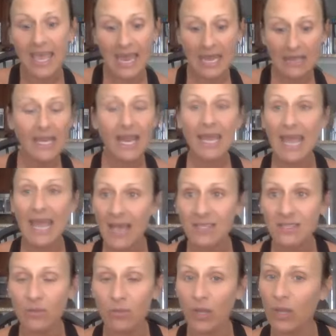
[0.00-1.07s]
And then I
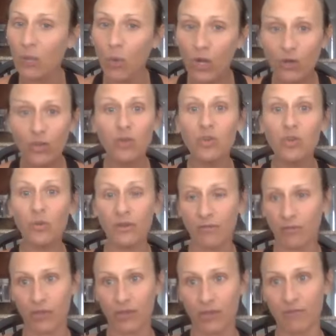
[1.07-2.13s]
ask them, like, what are you doing
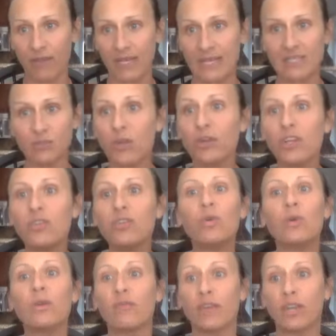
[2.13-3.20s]
for your fitness? What are you
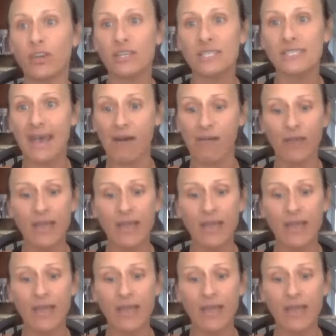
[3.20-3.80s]
doing for yourself?